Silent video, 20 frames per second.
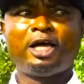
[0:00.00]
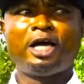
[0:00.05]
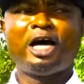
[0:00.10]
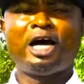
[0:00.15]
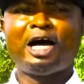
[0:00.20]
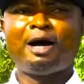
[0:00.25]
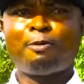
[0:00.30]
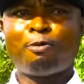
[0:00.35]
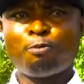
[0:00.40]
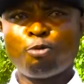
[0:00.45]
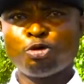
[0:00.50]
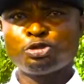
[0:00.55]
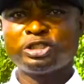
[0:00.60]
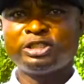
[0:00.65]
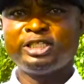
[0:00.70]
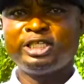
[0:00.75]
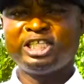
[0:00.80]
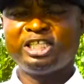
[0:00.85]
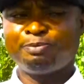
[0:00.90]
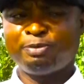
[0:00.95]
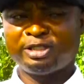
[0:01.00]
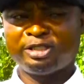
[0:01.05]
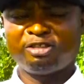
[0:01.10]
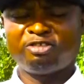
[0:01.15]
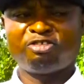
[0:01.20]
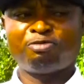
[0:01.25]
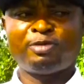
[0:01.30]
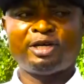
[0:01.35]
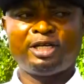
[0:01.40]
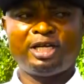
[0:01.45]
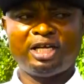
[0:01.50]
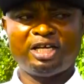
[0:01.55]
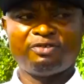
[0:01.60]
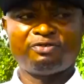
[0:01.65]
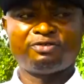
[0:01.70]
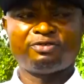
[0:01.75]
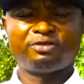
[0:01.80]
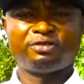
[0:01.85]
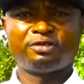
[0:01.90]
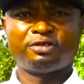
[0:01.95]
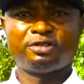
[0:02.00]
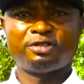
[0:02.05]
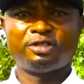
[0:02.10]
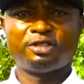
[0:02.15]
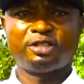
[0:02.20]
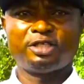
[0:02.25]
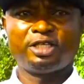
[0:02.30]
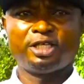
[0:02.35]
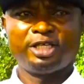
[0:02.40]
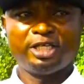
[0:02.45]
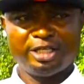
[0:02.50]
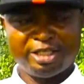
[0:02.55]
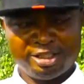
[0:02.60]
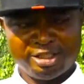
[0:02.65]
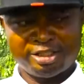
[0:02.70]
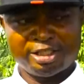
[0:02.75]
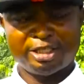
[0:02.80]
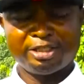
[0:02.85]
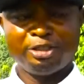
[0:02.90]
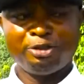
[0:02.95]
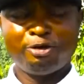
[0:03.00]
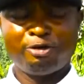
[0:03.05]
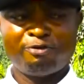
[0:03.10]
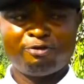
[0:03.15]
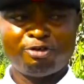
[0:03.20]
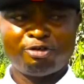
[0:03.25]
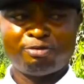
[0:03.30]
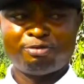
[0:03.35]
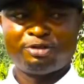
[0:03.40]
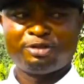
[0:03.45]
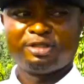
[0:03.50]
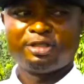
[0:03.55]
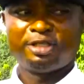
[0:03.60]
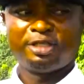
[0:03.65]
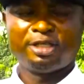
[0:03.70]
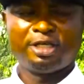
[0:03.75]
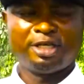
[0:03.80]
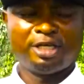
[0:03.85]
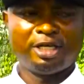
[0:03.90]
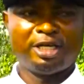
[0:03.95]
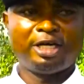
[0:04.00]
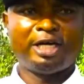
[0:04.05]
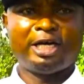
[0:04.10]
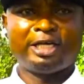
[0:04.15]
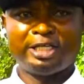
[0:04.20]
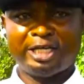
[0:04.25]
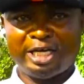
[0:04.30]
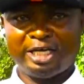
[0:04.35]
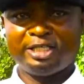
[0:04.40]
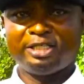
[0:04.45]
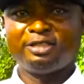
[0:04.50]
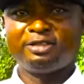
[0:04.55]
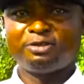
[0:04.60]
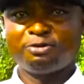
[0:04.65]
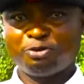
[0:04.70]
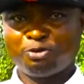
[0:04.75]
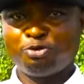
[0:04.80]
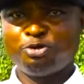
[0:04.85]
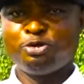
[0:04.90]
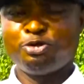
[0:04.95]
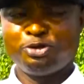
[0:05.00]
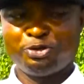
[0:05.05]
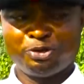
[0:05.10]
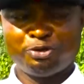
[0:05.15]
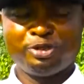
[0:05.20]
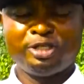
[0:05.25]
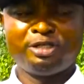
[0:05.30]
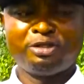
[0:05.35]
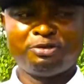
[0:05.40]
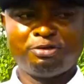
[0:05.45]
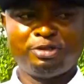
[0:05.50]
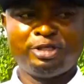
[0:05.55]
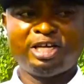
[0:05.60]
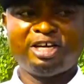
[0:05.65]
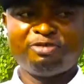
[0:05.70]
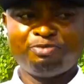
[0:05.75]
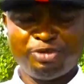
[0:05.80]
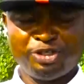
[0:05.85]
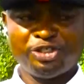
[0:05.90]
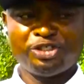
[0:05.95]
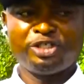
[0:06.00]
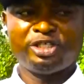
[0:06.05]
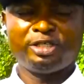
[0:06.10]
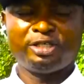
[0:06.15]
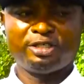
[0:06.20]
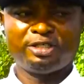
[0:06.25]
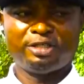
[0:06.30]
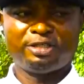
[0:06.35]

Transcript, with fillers: And mostly 80% of my life is at the Gulf War, And I kudos to them, to have been there.